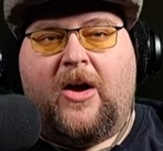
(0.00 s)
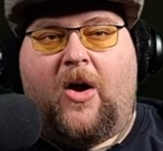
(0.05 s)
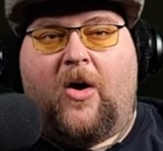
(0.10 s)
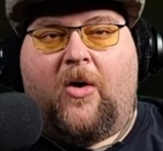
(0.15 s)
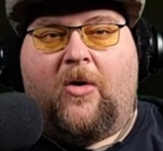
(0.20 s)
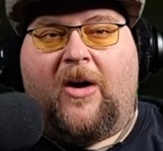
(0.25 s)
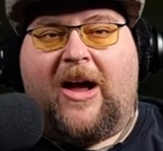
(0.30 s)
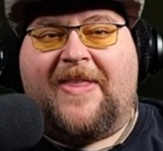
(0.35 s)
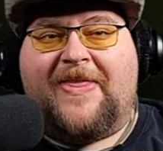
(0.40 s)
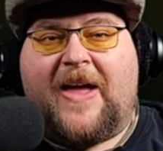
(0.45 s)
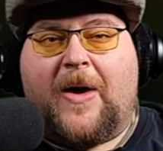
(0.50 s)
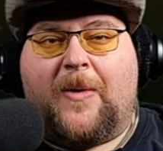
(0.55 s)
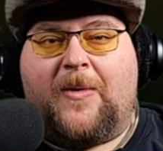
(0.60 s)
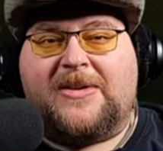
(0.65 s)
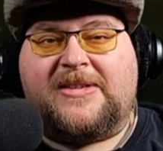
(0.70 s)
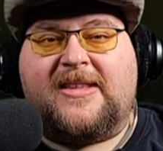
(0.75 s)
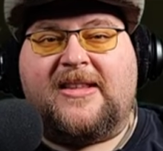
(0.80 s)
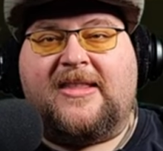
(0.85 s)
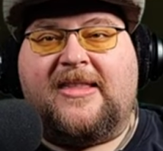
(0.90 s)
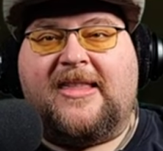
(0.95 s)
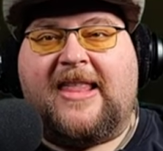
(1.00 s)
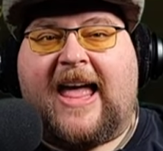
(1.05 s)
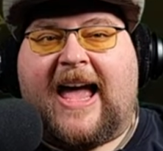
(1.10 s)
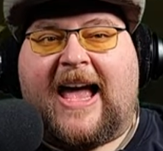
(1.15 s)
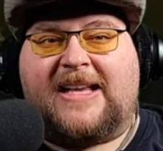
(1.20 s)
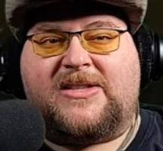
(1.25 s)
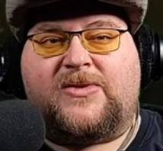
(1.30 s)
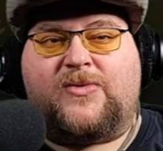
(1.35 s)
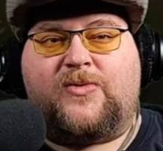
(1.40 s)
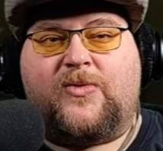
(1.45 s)
All right, that was the
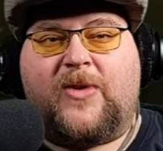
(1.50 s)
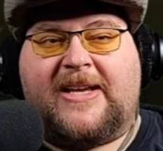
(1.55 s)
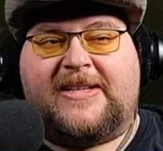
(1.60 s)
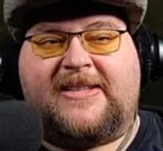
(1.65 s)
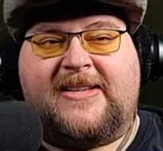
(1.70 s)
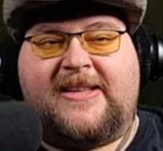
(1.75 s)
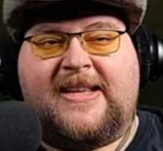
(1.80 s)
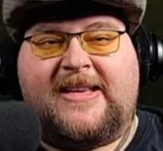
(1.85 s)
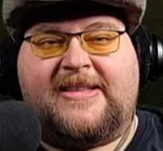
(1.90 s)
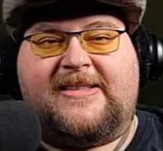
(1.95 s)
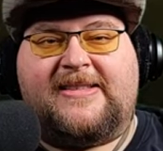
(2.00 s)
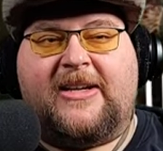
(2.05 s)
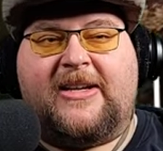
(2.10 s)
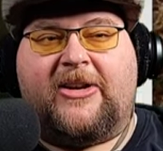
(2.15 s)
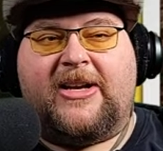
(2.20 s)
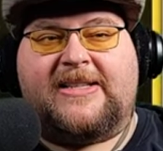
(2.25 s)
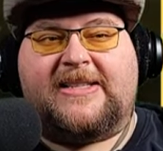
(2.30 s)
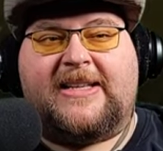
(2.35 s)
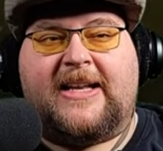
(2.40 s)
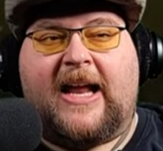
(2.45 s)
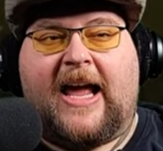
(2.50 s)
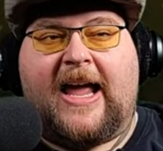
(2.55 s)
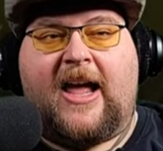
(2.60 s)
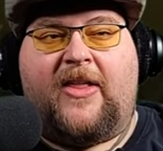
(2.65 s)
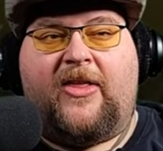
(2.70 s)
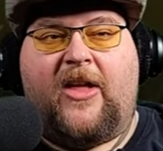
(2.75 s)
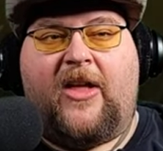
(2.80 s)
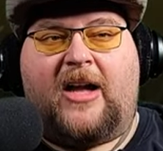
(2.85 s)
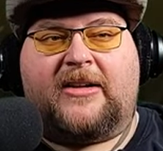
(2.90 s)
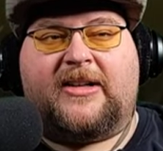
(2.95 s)
last race in this series, and
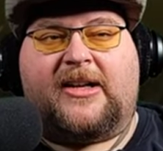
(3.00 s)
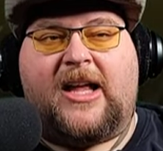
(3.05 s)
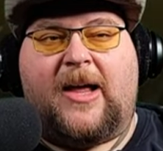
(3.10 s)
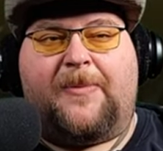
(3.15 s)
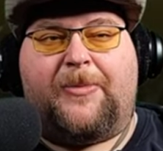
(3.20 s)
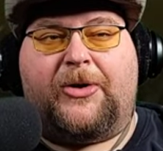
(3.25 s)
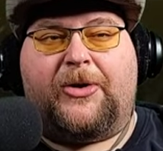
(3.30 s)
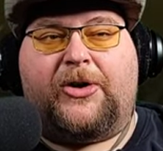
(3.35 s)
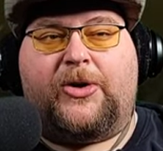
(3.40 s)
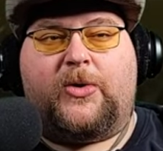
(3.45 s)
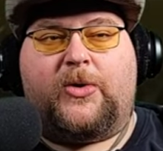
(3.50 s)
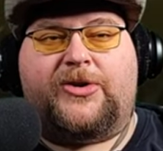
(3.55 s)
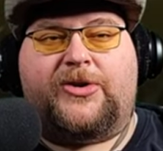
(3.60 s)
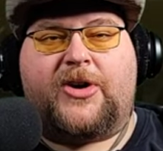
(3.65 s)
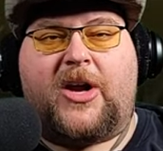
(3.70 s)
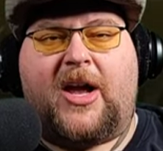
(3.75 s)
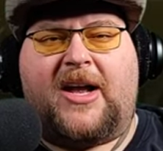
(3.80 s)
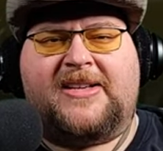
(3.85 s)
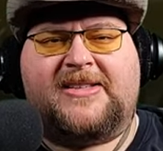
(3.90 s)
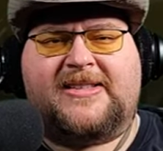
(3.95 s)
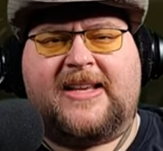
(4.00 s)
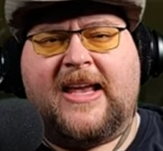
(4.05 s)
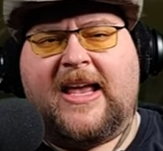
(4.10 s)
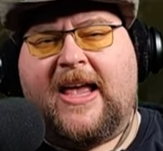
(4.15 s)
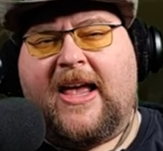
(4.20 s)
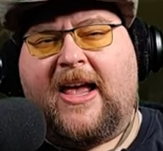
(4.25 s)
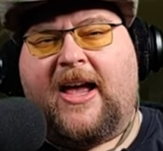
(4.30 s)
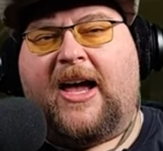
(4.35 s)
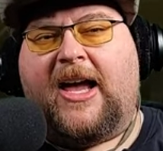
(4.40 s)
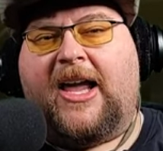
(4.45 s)
I unlocked a couple of cool trucks.
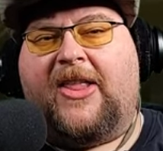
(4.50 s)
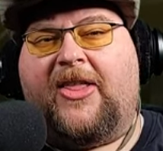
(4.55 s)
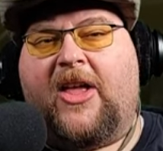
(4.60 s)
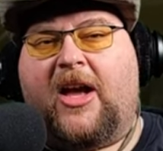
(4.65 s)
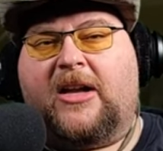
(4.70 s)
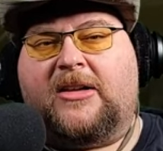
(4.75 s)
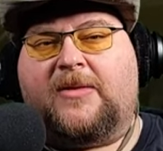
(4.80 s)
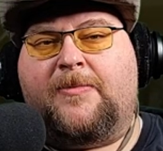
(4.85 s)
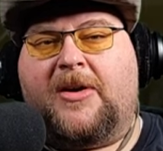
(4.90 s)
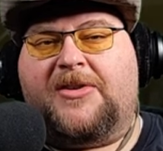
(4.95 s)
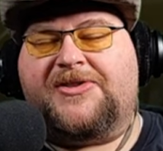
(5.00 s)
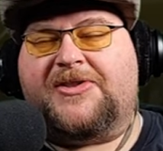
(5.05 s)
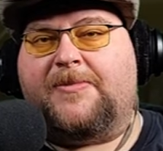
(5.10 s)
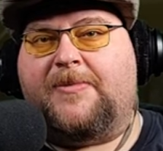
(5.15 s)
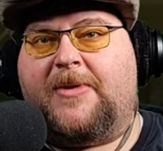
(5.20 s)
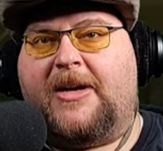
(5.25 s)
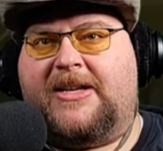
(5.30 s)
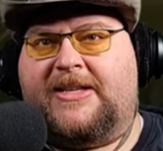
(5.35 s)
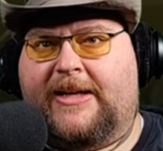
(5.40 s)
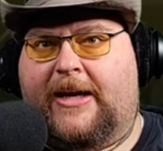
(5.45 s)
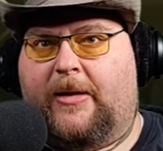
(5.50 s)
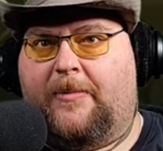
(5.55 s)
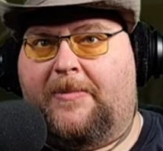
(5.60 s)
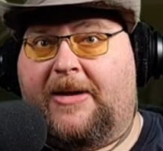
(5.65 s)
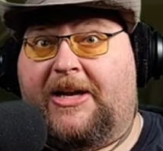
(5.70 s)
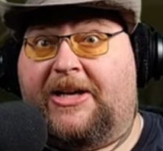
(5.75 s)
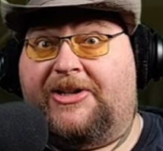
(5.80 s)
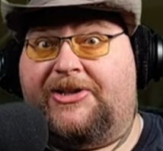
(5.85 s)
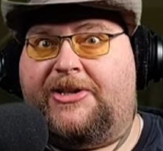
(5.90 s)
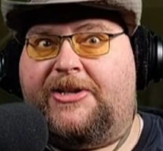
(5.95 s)
I unlocked Monster Mutt
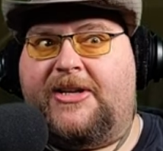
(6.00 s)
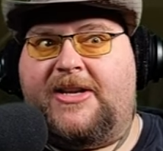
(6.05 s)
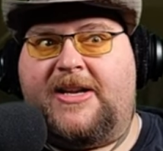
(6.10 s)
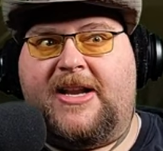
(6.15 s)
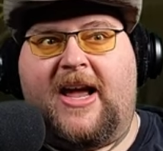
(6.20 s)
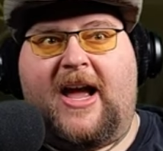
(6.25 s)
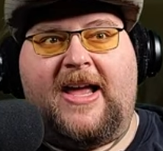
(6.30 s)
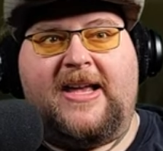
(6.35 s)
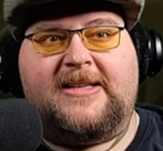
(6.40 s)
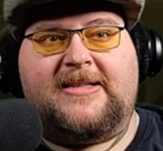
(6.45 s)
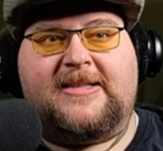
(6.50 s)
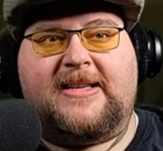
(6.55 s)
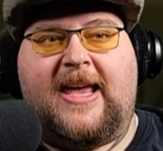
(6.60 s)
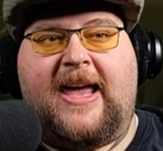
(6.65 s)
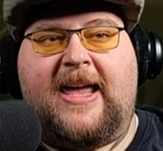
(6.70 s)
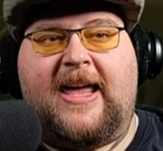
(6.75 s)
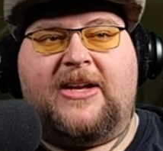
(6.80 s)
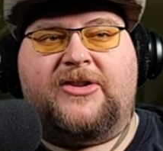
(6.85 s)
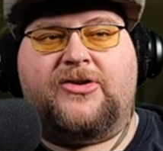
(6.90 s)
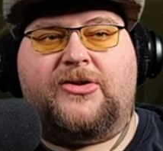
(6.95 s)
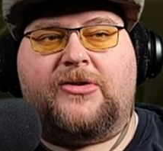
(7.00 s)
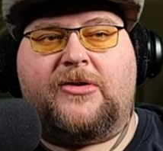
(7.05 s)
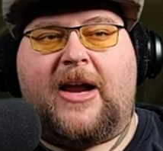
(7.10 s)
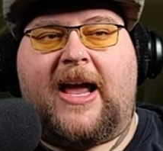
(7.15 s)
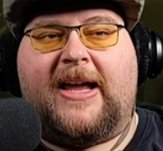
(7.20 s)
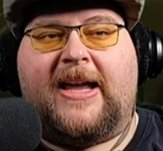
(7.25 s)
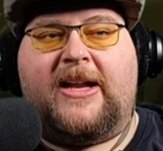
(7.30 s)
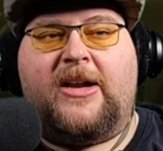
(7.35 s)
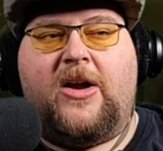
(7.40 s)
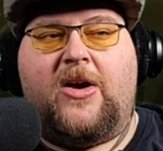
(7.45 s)
Dalmatian, nice, and
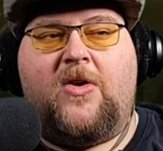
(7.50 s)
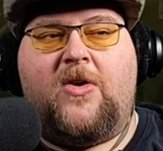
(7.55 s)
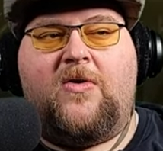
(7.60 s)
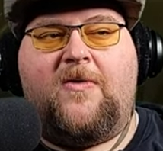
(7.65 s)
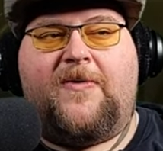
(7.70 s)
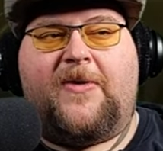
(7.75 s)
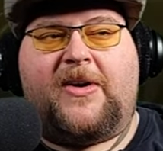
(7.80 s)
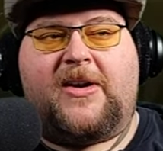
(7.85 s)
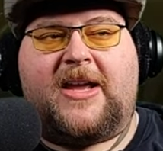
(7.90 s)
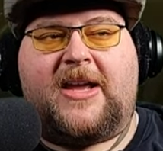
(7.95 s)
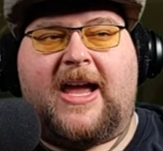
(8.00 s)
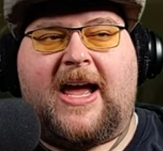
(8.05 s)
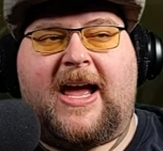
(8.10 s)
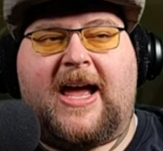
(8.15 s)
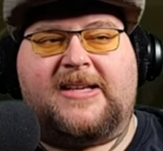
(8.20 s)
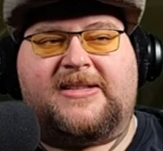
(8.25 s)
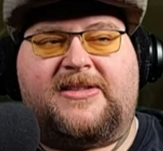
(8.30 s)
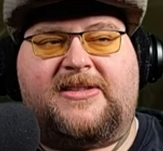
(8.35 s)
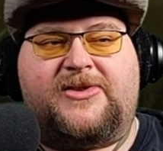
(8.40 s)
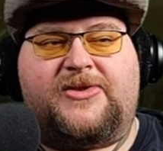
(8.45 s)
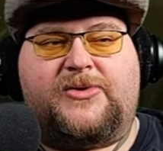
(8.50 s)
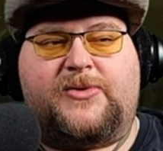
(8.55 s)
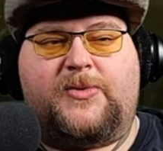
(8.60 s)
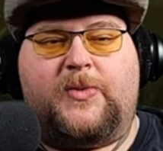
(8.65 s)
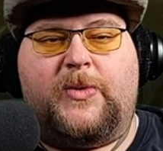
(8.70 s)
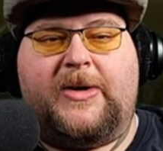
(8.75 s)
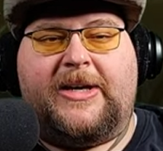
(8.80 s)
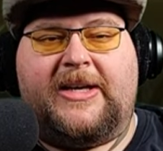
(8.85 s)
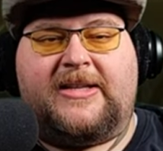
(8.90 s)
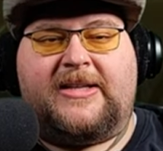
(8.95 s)
Dragon Overcast,
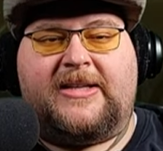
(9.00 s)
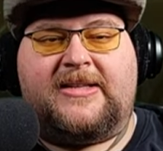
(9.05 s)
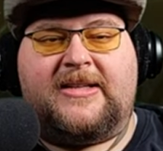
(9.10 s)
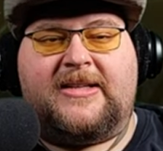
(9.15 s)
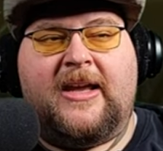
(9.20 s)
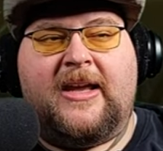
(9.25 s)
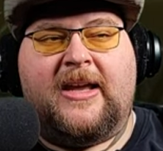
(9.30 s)
sweet.